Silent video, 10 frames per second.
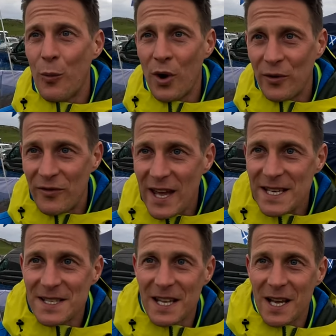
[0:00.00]
one
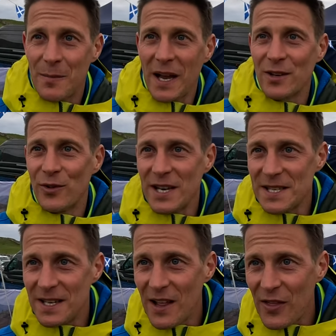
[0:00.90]
event, they come back and
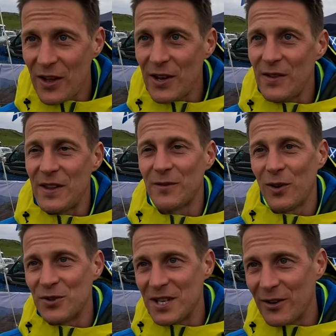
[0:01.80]
race another, and they
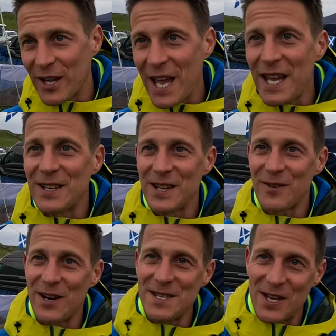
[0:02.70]
volunteer again and
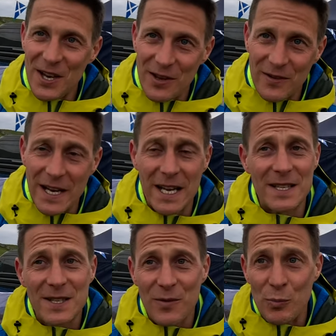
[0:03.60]
they race another event.
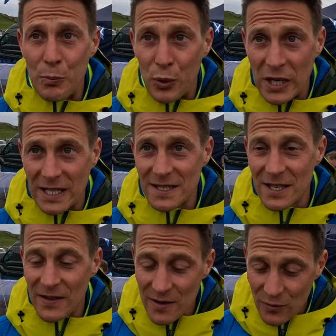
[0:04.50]
It's brilliant,
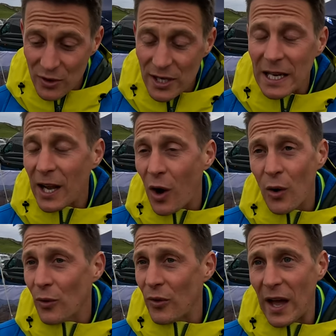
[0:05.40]
and they really
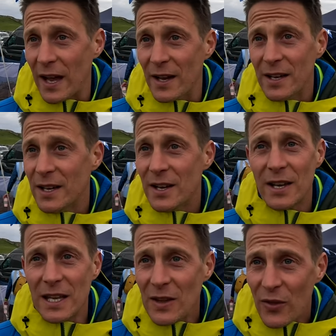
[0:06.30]
hold that
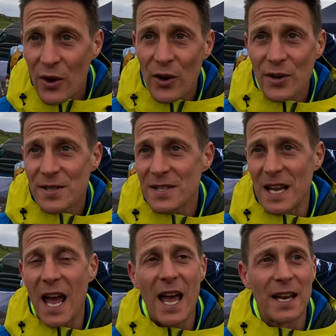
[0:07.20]
ethos
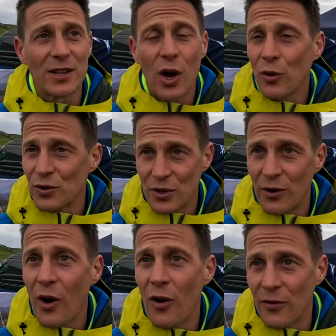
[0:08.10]
and
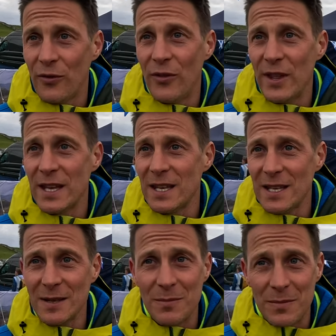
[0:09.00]
culture of
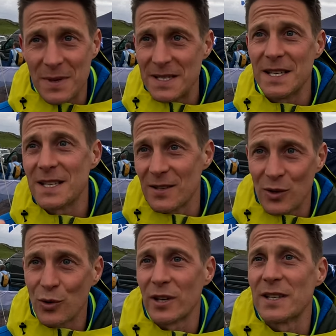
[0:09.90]
the business
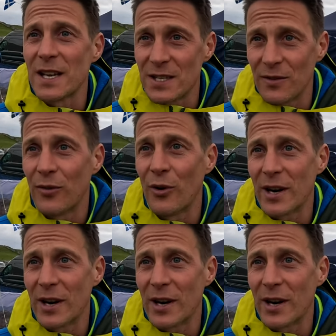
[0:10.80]
organisation.